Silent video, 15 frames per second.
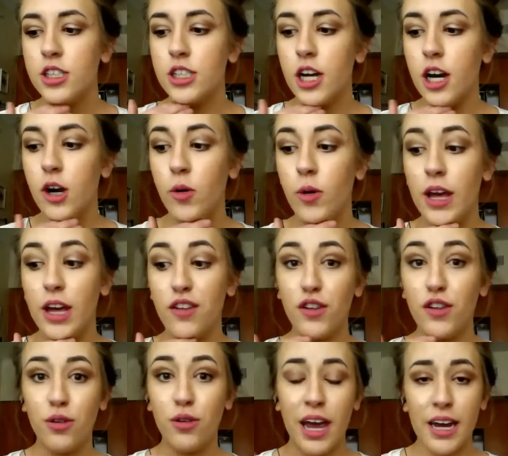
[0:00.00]
So if
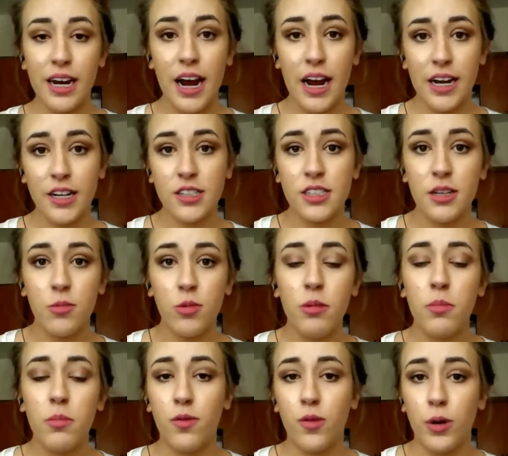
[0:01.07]
you can hire
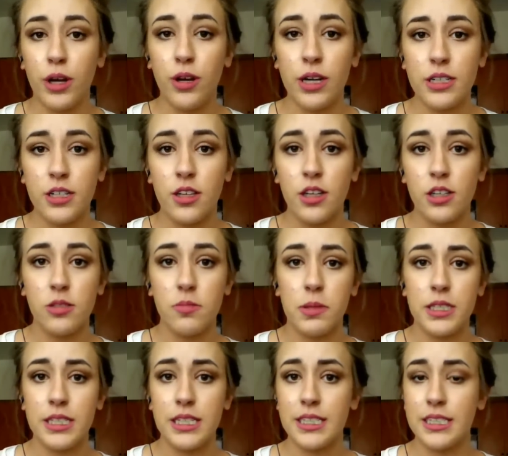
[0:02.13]
someone before you get to those
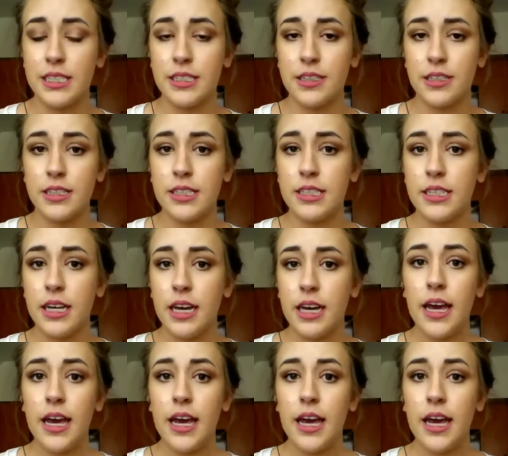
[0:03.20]
busy seasons,